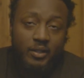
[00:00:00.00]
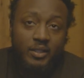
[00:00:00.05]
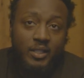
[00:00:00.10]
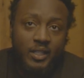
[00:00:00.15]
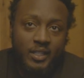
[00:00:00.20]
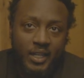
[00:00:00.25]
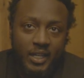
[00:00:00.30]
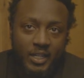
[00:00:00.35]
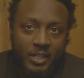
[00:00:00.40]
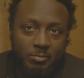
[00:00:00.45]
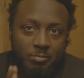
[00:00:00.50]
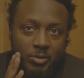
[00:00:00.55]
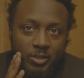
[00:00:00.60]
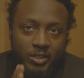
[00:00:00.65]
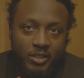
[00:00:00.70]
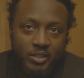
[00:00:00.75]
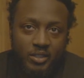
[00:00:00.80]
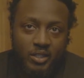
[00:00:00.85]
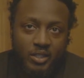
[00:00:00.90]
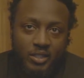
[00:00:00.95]

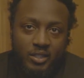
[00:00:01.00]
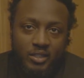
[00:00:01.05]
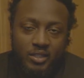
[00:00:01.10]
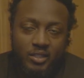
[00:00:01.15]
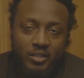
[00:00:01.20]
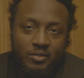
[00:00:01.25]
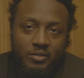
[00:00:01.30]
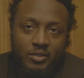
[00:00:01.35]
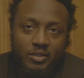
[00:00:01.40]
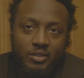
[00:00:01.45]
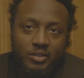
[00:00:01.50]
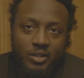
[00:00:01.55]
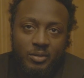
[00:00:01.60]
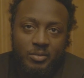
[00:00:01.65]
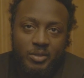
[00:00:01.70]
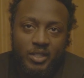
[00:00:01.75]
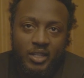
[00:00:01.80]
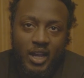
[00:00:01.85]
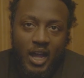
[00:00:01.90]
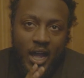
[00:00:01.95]
1080p is good enough. You know what
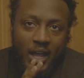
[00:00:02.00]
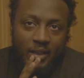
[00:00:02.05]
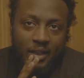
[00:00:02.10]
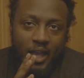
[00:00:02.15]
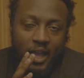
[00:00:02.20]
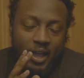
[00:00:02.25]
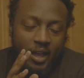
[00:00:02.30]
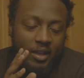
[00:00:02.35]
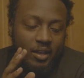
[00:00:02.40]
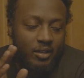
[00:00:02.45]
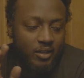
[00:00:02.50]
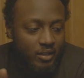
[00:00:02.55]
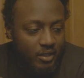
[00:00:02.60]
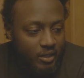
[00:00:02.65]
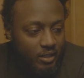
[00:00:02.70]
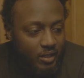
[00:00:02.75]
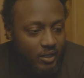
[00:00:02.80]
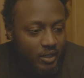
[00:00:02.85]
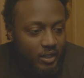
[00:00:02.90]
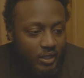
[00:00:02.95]
I'm saying? I
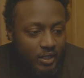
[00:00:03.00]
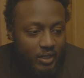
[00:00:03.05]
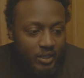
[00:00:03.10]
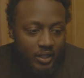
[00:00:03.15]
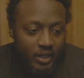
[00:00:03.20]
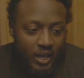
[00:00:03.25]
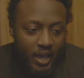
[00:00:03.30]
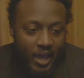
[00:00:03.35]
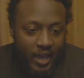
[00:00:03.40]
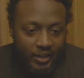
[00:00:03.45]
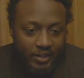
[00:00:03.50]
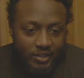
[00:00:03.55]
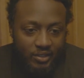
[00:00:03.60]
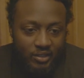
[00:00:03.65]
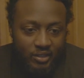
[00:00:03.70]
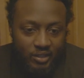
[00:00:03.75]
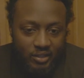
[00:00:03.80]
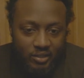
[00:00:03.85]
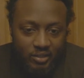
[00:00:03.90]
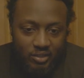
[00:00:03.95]

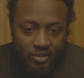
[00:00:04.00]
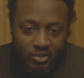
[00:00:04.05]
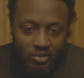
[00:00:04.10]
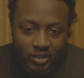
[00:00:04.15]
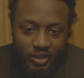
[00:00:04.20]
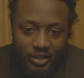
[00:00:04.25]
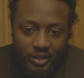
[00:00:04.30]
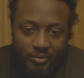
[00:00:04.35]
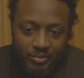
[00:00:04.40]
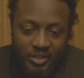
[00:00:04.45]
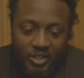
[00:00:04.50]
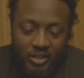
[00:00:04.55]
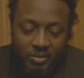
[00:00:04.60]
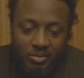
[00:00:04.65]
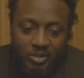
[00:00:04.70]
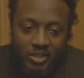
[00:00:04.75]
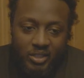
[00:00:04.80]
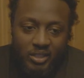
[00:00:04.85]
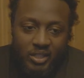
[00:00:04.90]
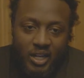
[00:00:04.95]
actually Instagram
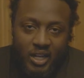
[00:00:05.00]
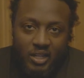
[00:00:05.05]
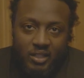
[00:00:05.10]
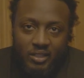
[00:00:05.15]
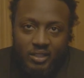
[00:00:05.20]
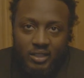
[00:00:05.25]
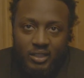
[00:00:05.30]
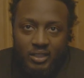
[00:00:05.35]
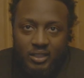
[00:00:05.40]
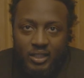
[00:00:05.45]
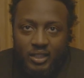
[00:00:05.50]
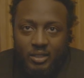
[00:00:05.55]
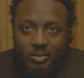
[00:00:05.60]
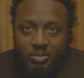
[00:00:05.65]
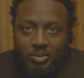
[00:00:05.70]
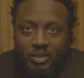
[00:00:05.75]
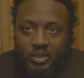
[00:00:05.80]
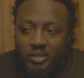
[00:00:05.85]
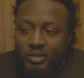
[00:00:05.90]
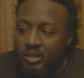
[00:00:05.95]
dumb shit down to
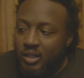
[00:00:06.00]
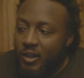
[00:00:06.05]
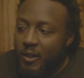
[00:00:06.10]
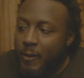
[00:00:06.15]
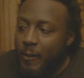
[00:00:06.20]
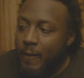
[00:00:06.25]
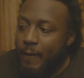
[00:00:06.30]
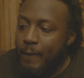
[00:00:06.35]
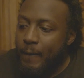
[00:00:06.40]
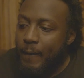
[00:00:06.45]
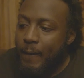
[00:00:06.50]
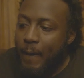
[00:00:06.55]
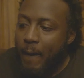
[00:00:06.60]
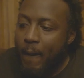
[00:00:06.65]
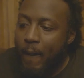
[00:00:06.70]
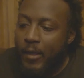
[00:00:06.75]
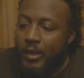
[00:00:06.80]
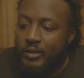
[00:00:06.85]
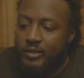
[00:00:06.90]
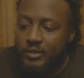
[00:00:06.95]
1080p.
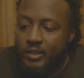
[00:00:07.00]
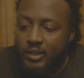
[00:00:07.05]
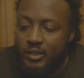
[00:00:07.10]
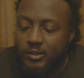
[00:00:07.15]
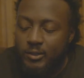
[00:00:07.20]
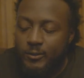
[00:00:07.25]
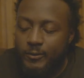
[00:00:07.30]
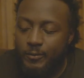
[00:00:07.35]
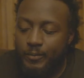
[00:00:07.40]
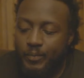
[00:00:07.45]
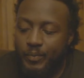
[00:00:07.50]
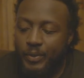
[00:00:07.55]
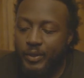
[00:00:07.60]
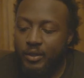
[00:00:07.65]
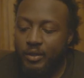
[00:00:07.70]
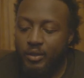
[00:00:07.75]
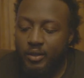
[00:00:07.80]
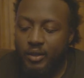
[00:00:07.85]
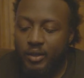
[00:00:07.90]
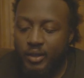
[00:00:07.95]
So,
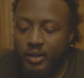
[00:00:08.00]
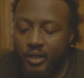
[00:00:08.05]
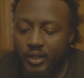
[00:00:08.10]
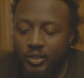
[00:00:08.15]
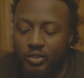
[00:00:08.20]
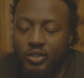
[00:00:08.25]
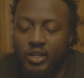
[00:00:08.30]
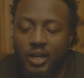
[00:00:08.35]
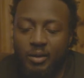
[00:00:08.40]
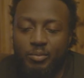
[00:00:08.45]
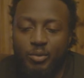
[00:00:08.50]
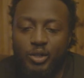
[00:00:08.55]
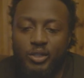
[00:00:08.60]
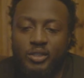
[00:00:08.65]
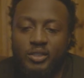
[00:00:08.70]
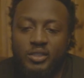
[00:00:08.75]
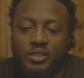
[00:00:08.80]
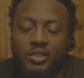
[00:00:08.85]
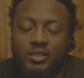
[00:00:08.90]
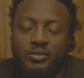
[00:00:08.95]
you got more
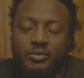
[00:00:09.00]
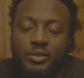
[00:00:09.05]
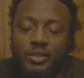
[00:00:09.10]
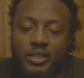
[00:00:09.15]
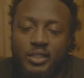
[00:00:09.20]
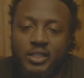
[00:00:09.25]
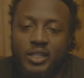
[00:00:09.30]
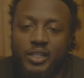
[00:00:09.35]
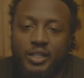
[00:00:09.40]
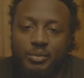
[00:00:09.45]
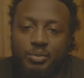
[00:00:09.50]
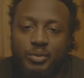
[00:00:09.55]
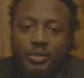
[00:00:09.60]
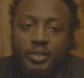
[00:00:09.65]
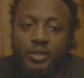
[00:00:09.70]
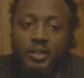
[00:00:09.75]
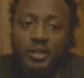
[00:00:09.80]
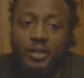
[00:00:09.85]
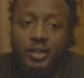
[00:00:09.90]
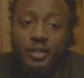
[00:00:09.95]
than enough for
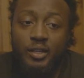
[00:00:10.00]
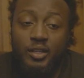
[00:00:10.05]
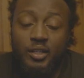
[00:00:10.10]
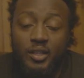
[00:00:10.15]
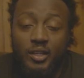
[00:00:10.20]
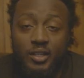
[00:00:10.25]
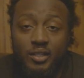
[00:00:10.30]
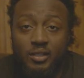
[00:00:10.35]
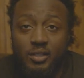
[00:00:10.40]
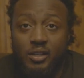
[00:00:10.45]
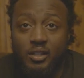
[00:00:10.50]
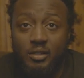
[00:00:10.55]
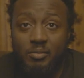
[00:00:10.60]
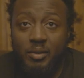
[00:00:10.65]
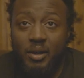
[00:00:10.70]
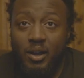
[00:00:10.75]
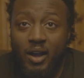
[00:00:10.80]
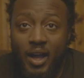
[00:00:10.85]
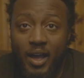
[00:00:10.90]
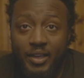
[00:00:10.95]
1080p. It's all
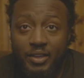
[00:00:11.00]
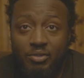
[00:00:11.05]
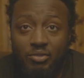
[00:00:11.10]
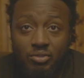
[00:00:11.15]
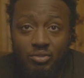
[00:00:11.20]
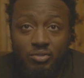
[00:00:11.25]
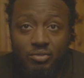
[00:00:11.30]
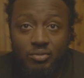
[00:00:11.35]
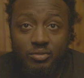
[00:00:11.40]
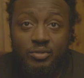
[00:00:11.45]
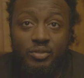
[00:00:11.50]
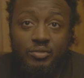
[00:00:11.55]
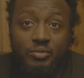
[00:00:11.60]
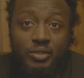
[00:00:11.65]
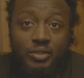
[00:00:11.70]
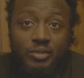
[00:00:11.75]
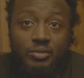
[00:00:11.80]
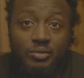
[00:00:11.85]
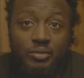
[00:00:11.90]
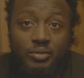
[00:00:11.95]
about how you shooting and
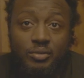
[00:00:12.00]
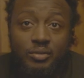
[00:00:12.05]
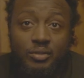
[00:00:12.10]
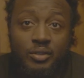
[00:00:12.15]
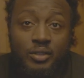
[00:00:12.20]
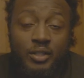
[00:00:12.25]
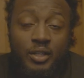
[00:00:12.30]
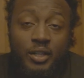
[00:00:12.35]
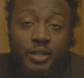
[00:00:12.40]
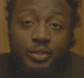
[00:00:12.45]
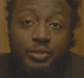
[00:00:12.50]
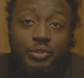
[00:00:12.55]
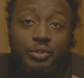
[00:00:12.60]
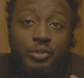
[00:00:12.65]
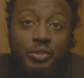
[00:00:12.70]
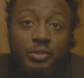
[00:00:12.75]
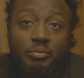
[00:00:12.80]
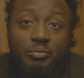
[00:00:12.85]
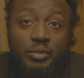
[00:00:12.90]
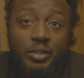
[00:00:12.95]
what you doing. You
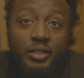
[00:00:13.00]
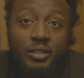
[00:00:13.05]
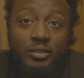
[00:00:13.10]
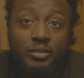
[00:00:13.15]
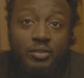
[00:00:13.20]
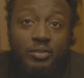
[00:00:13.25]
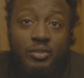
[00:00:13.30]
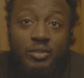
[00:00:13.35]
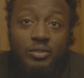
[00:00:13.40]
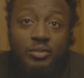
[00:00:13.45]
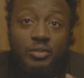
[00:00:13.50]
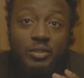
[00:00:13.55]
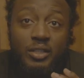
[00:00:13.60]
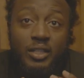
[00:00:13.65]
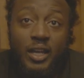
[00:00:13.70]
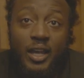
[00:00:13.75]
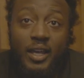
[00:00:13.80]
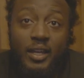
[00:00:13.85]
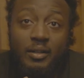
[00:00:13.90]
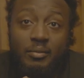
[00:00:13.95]
can be, you know, you can
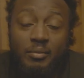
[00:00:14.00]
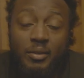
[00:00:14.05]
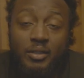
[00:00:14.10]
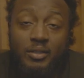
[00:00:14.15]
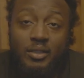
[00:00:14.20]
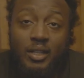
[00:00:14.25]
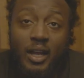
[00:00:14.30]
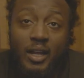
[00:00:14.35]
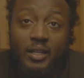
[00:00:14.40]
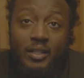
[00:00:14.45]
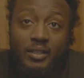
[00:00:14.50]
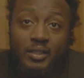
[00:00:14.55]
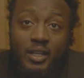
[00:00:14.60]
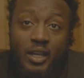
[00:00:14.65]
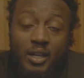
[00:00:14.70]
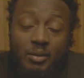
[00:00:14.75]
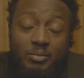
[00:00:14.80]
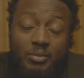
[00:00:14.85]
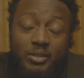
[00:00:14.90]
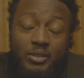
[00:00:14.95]
have the most highest
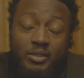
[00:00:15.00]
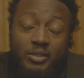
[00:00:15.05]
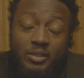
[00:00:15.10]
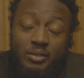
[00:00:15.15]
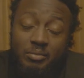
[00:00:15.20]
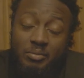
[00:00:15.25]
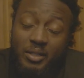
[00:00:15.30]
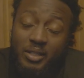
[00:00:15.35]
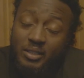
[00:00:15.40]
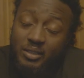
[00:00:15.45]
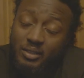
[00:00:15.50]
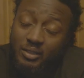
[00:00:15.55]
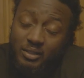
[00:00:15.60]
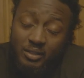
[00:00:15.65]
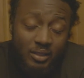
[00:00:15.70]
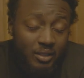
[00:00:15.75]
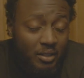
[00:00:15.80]
camera, the best